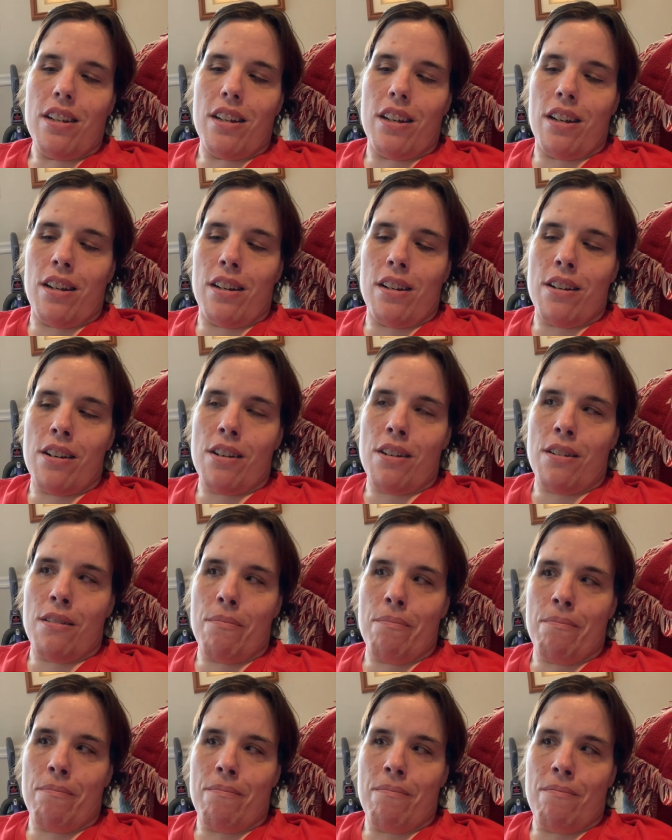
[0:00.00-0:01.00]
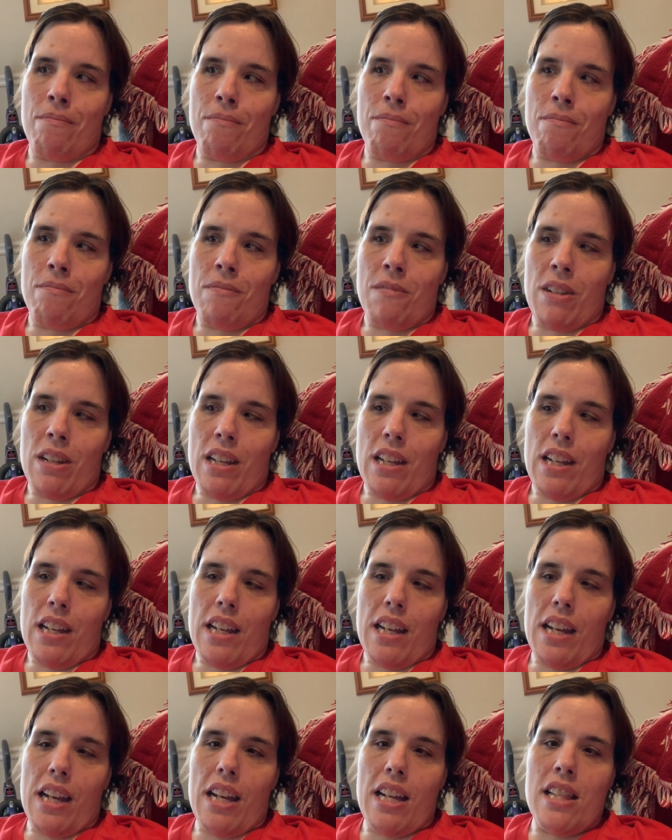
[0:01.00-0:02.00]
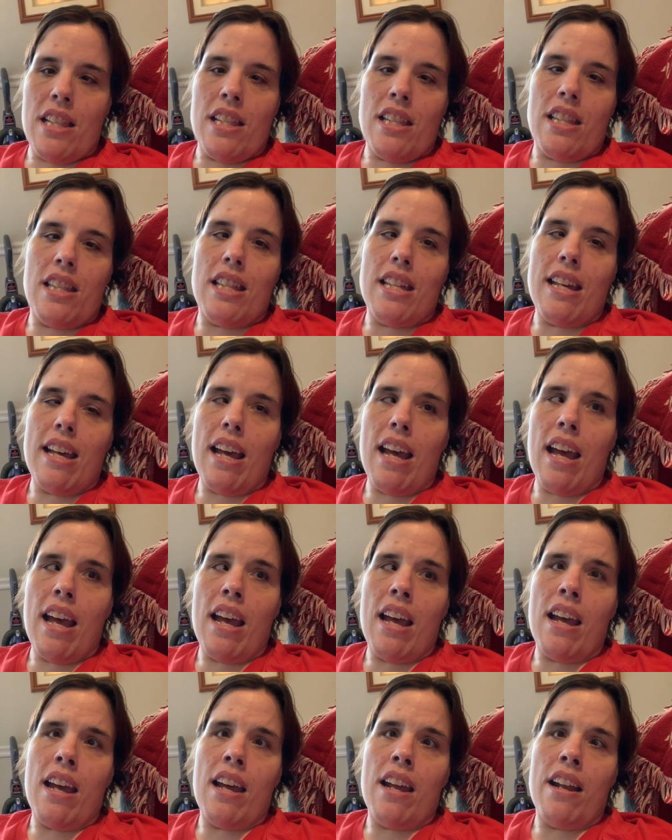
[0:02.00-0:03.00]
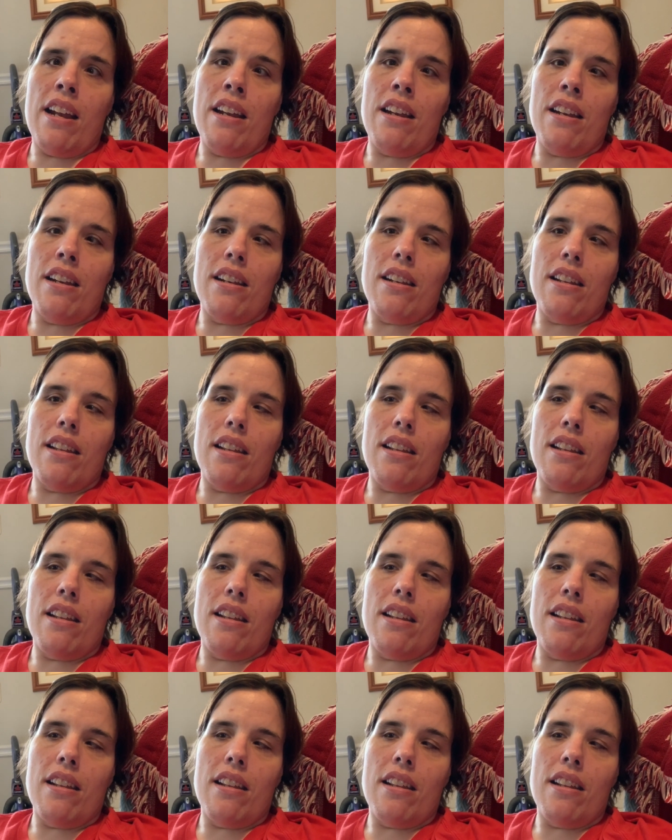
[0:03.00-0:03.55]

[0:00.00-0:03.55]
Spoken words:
And then